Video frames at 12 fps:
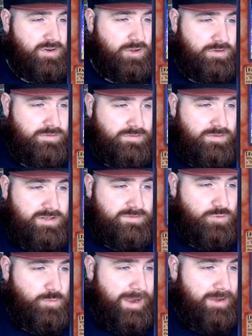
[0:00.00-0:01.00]
£3 to
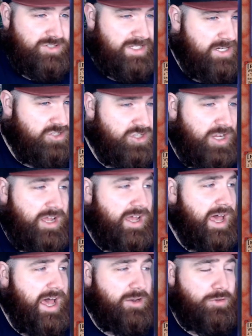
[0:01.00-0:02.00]
£4 each.
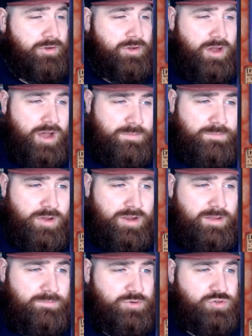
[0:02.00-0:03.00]
Had a look on Card Market.
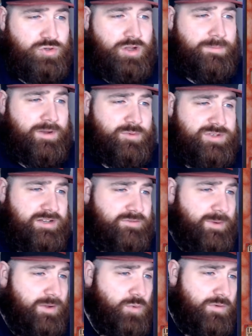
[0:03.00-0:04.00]
I'm pretty sure Card Market was selling for
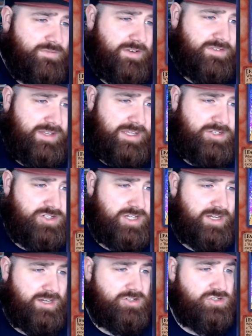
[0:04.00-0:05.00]
about £1.50 each in
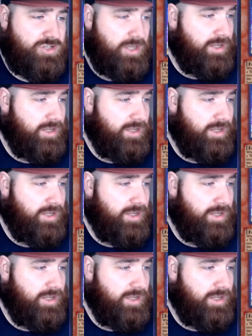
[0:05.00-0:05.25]
English.